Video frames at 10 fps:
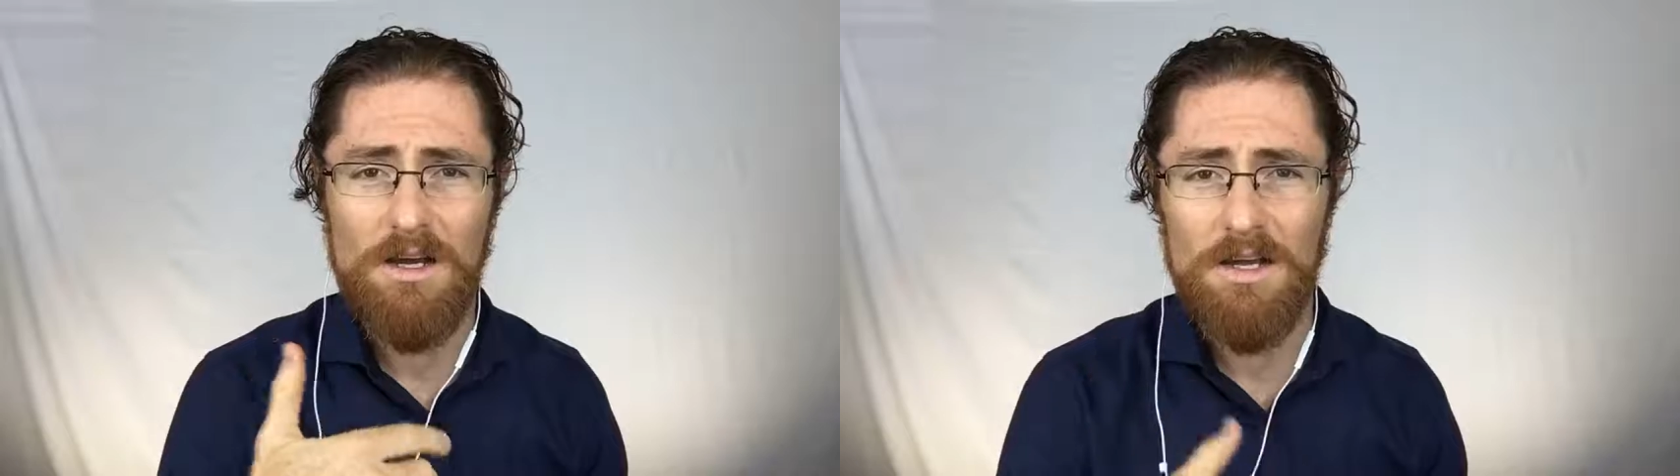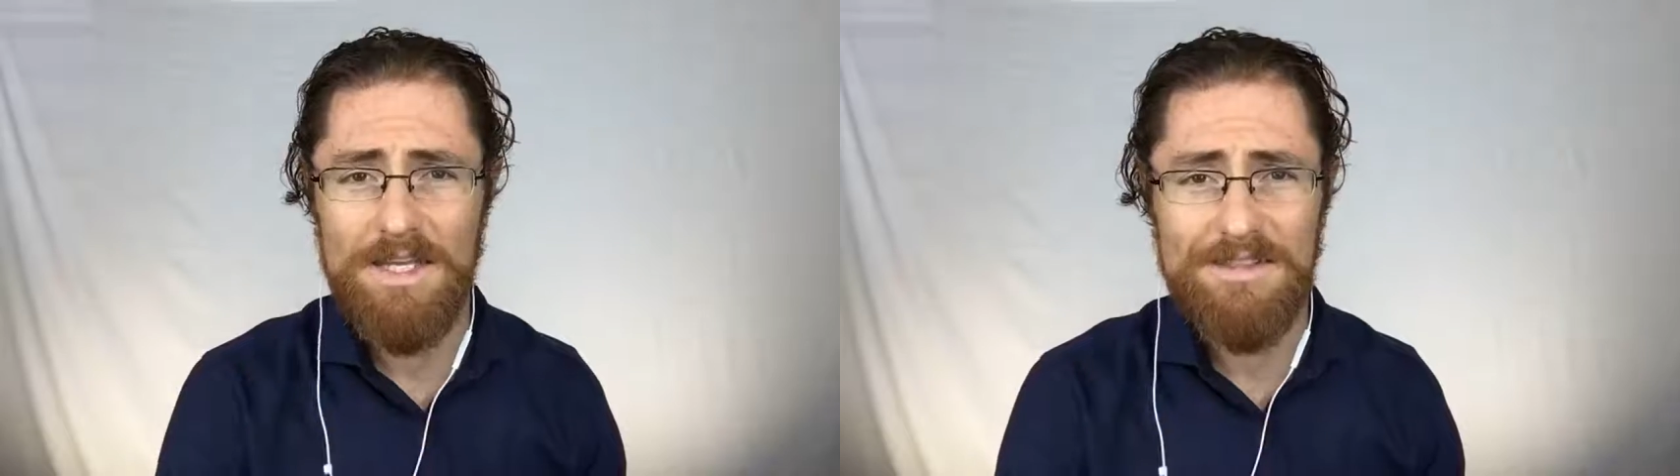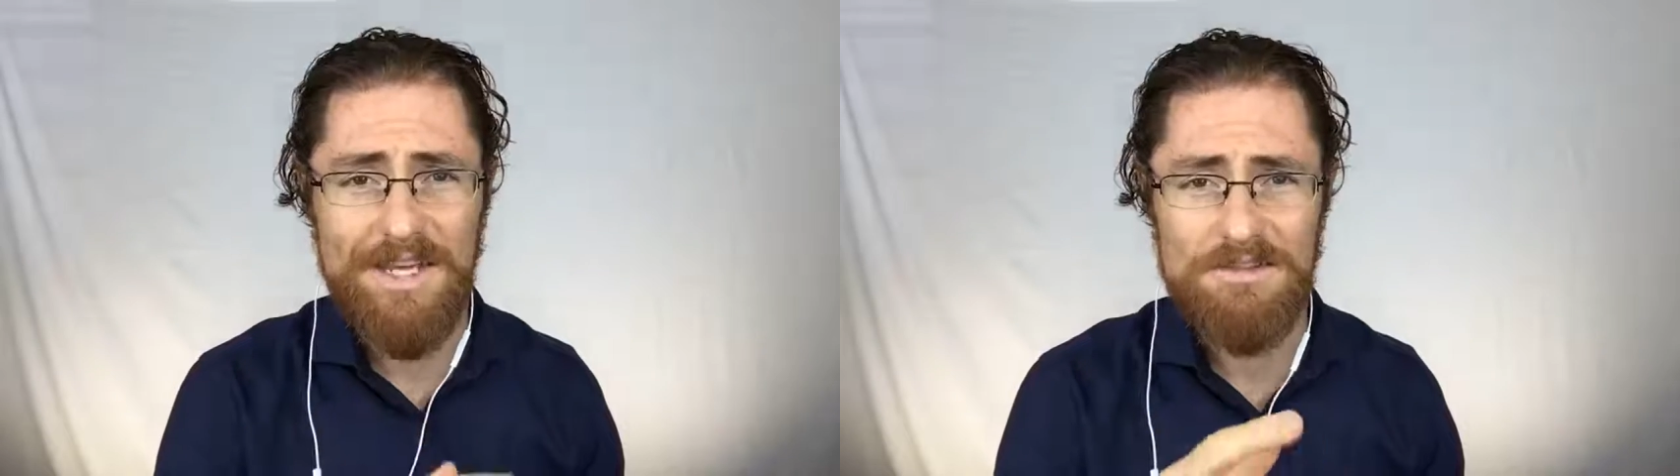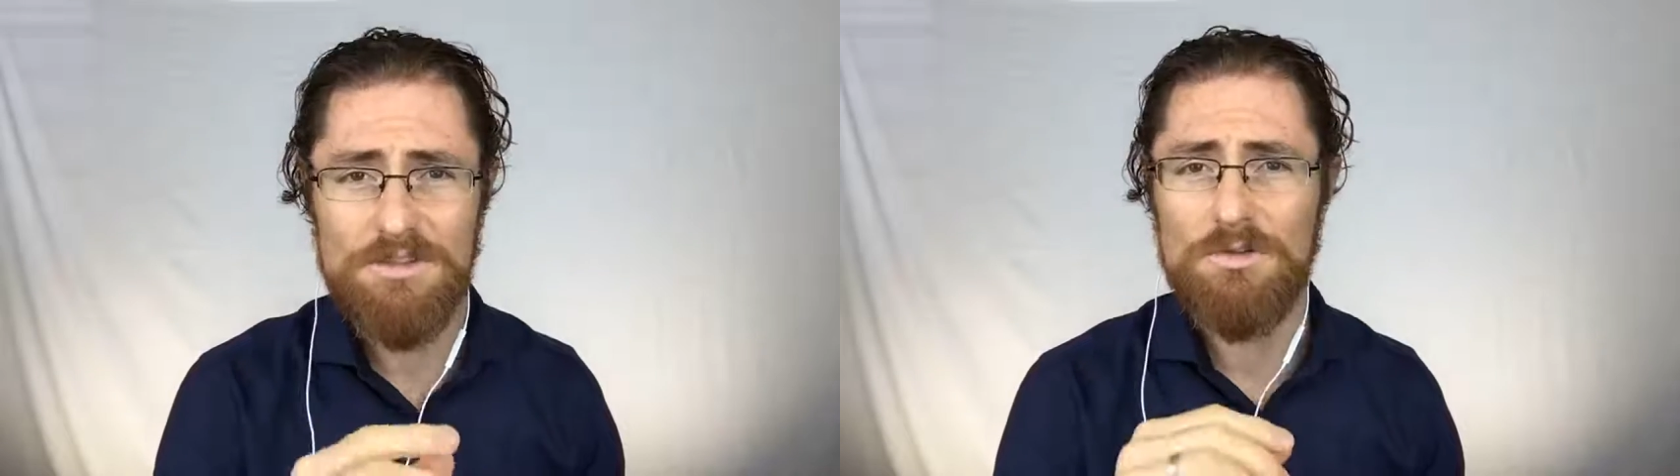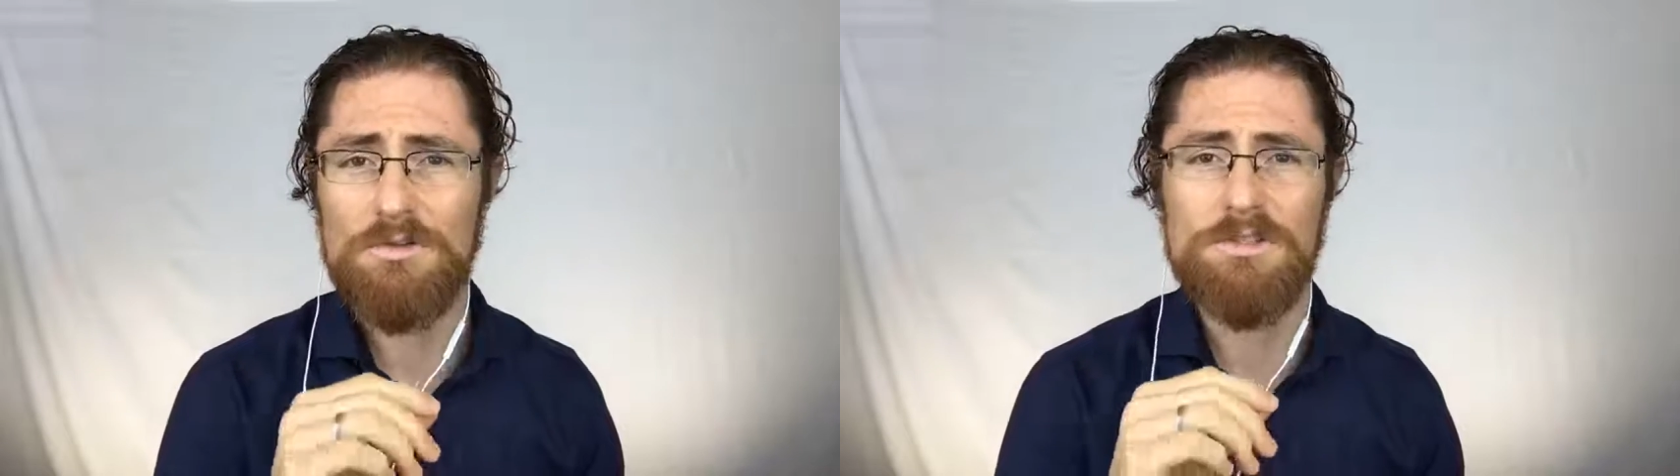
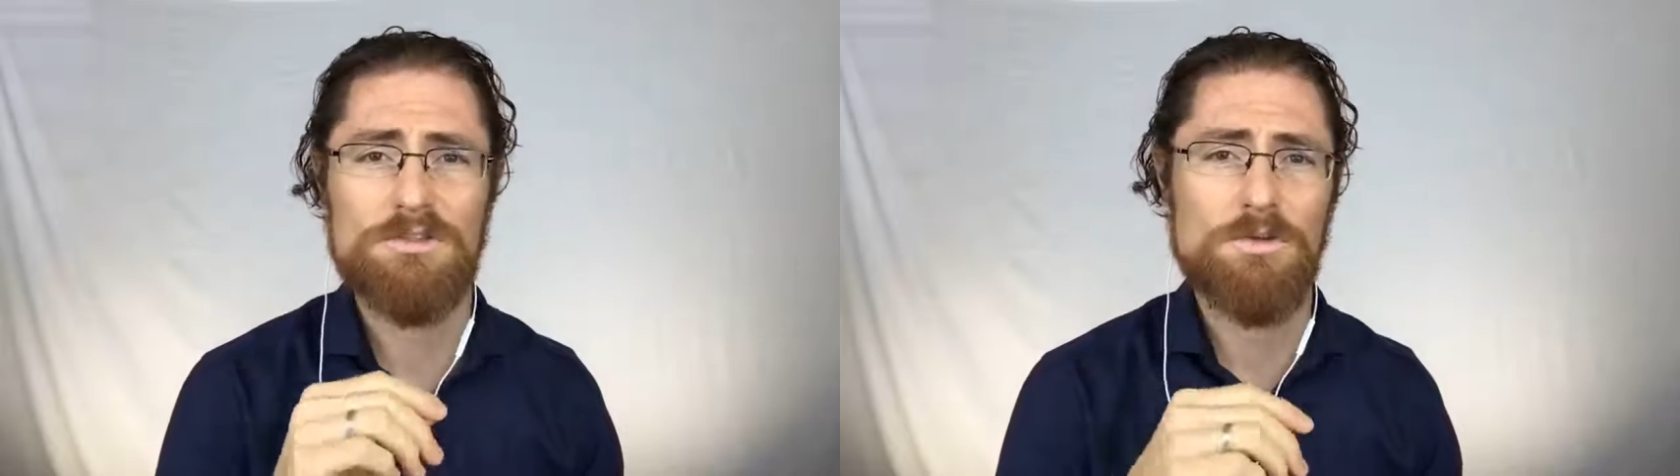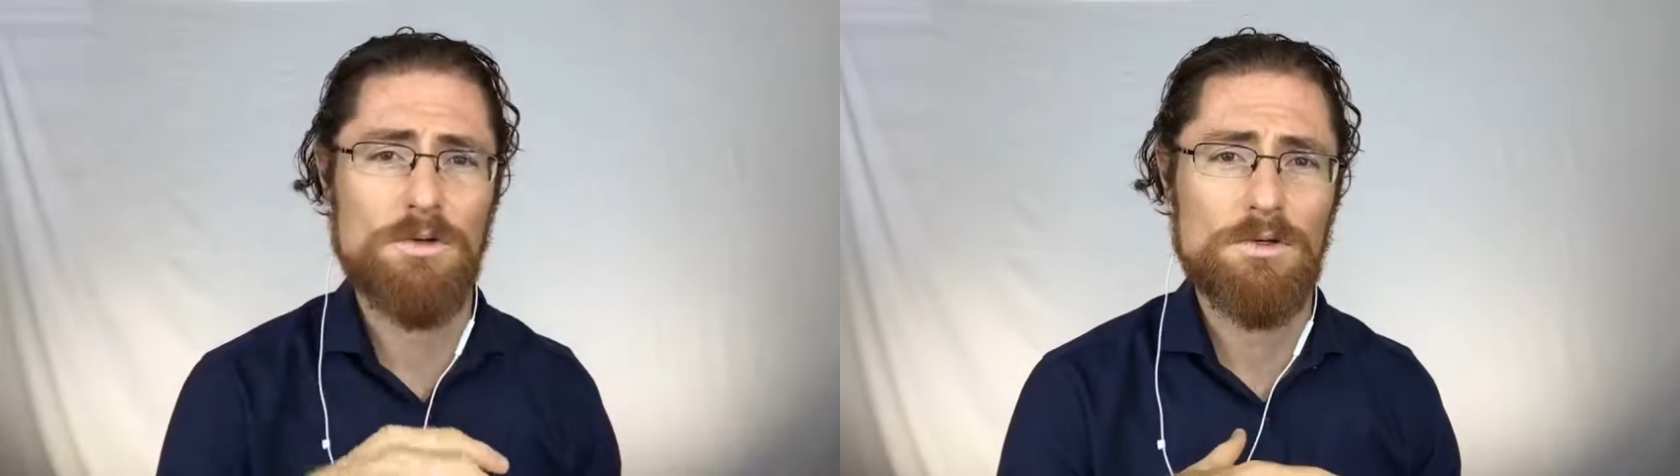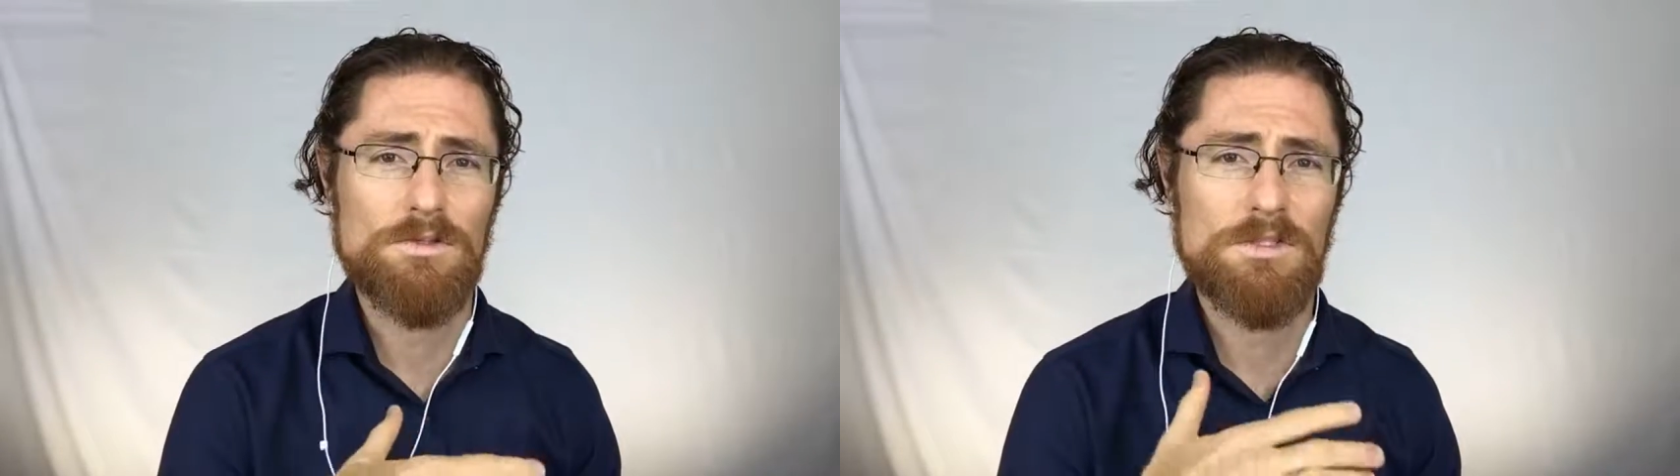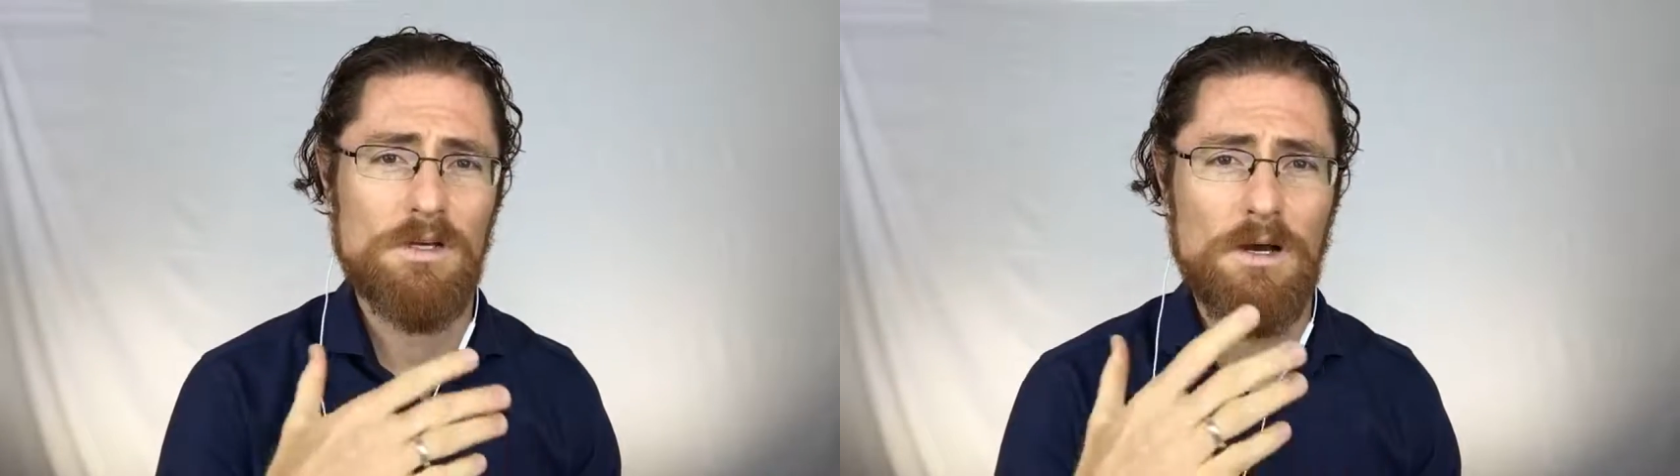intestinal disorders,